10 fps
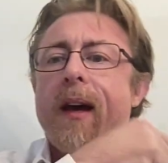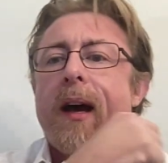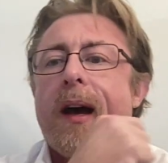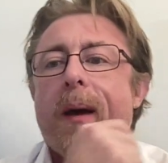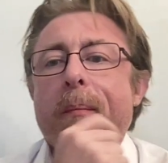
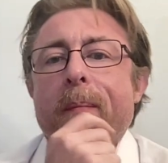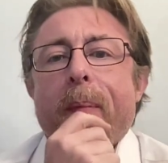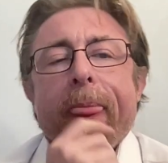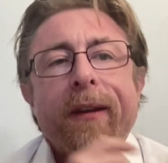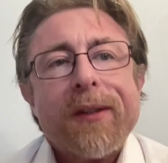Um,
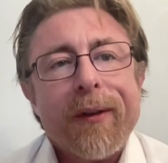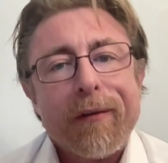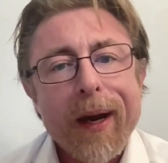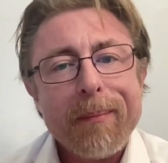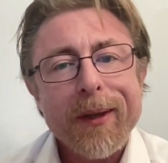so the
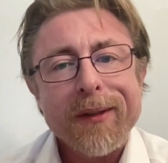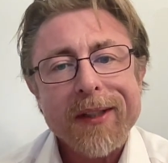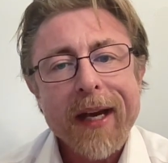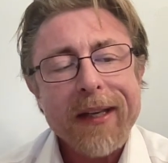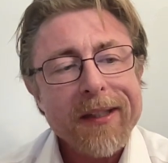red pillars
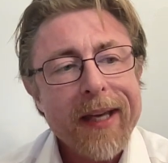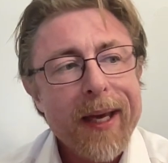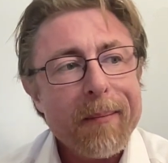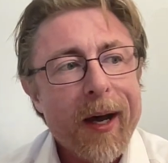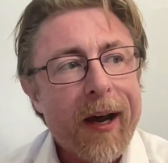guys
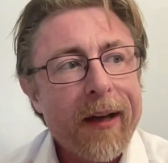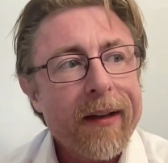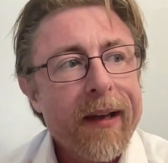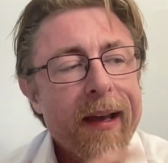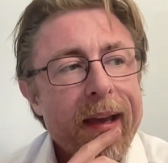came
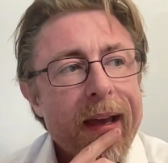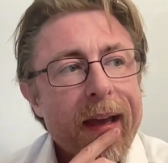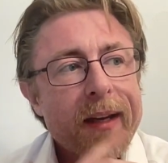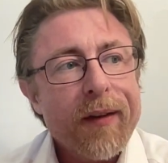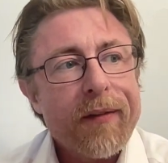on,
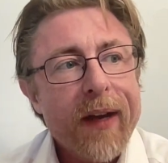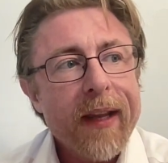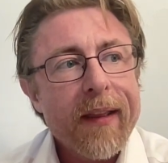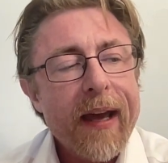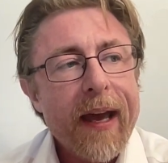and to
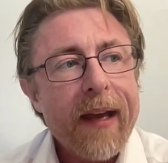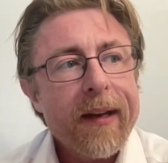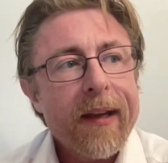fight that,